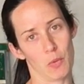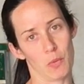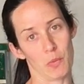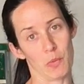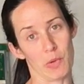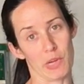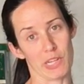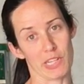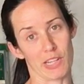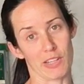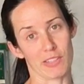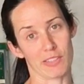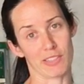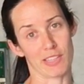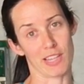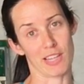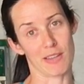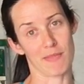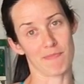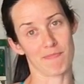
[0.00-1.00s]
We shall
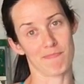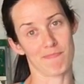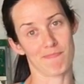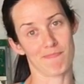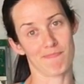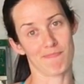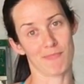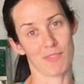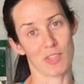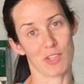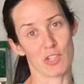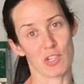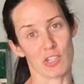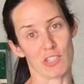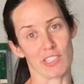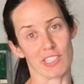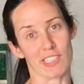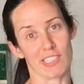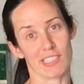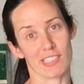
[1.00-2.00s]
see. The
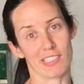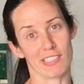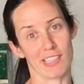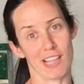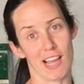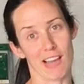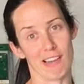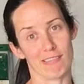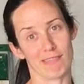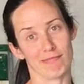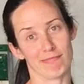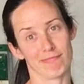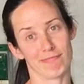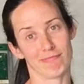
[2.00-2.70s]
jury is still out.